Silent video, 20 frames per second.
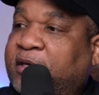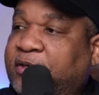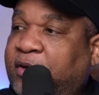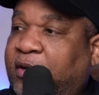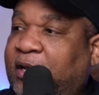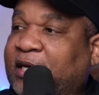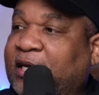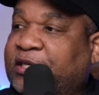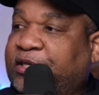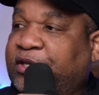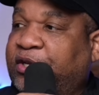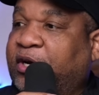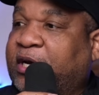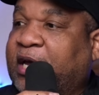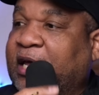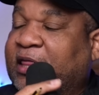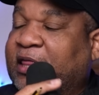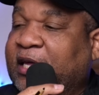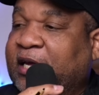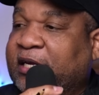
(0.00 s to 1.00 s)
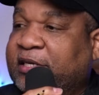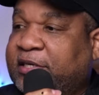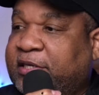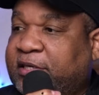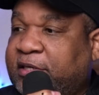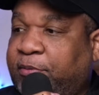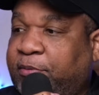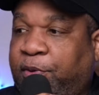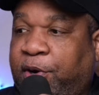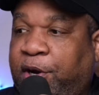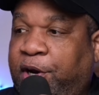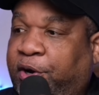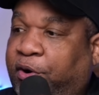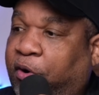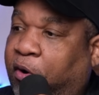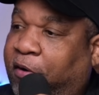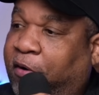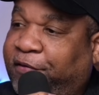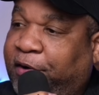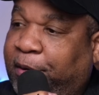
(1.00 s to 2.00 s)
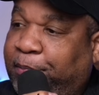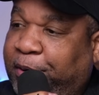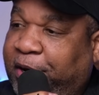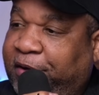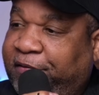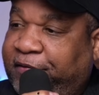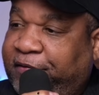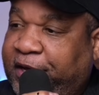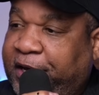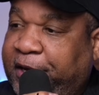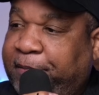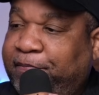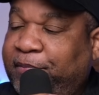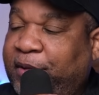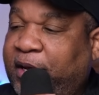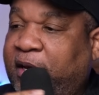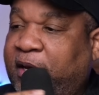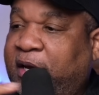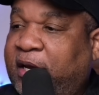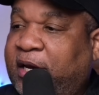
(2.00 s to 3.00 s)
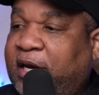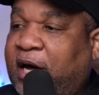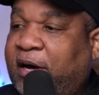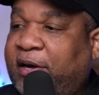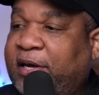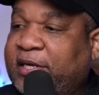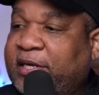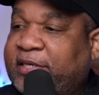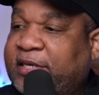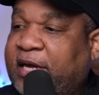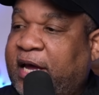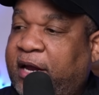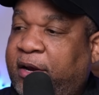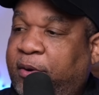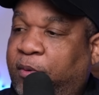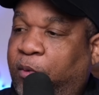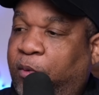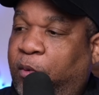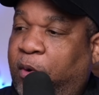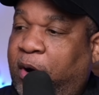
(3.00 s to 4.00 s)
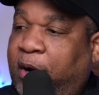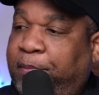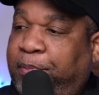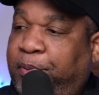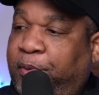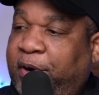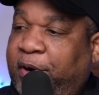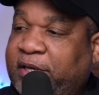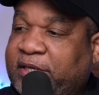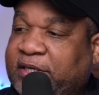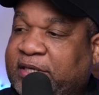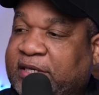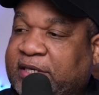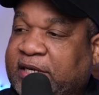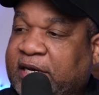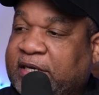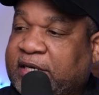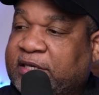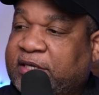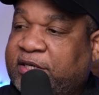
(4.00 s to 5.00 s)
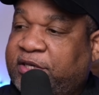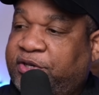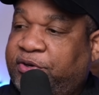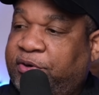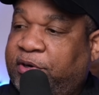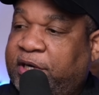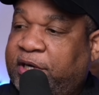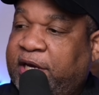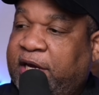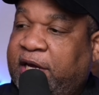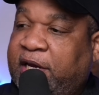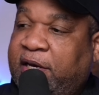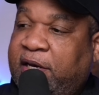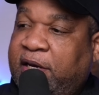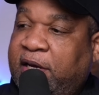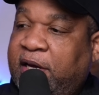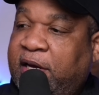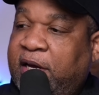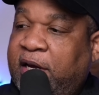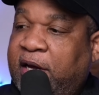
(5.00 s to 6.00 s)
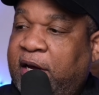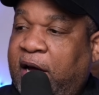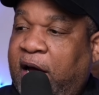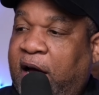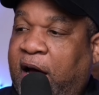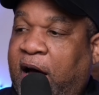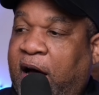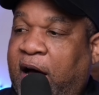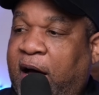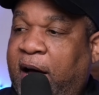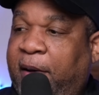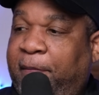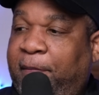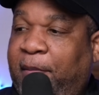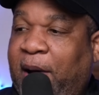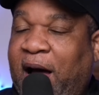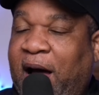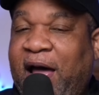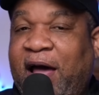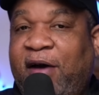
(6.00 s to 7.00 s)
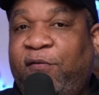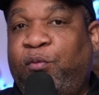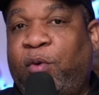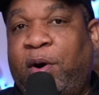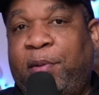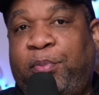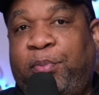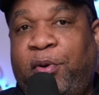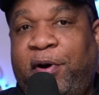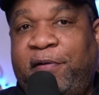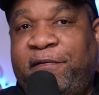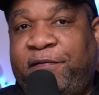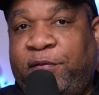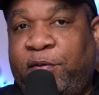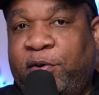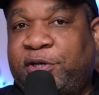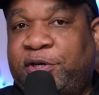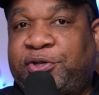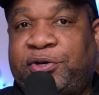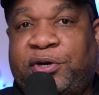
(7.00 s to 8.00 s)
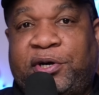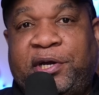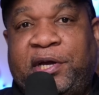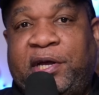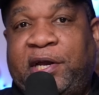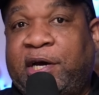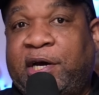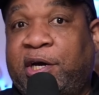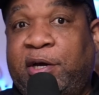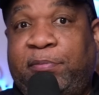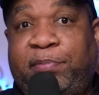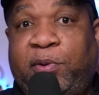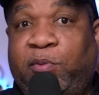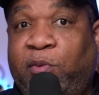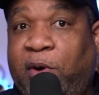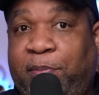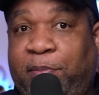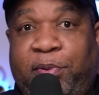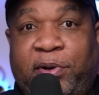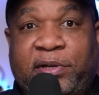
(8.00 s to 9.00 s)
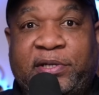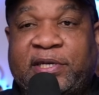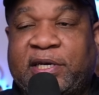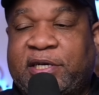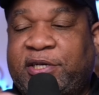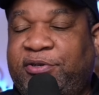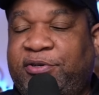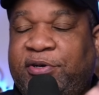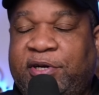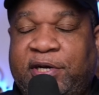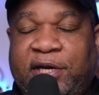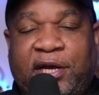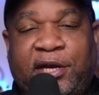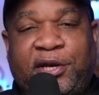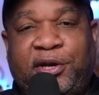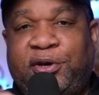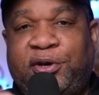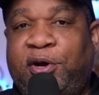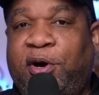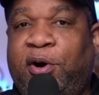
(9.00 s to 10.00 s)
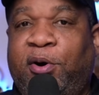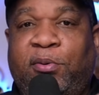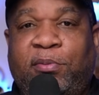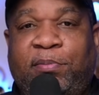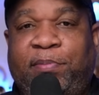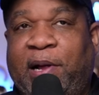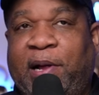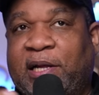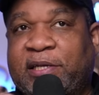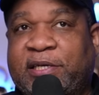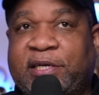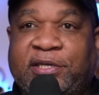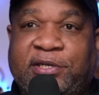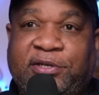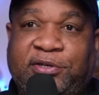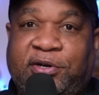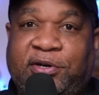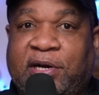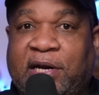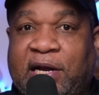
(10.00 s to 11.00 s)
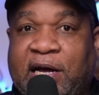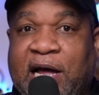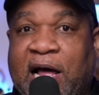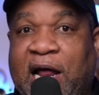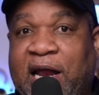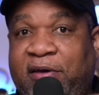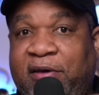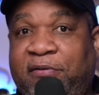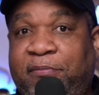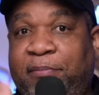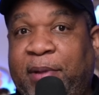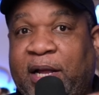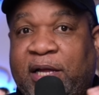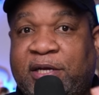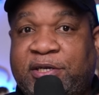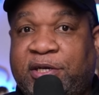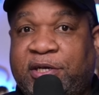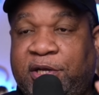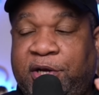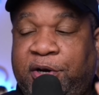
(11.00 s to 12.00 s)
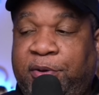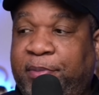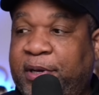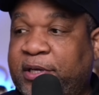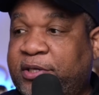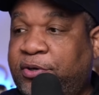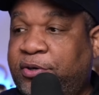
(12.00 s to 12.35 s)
So let's look at this and we're going to go over it briefly. Now, he said 1.6 trillion. Um, I have 1.4 trillion. It could be 1.6 trillion. You know, politicians are going to kind of embellish a little bit.